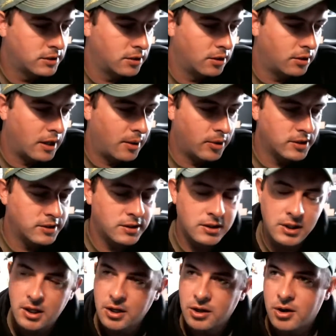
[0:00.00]
so I
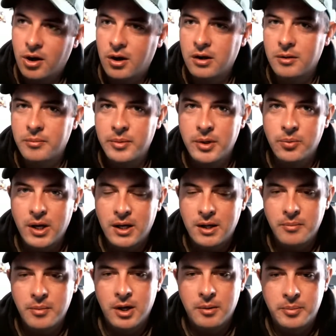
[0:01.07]
wasn't going to call him and
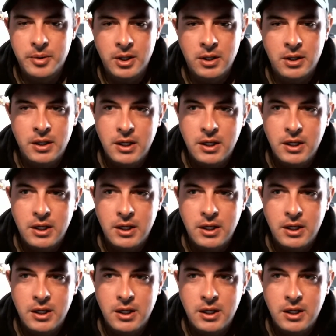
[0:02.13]
wake him up.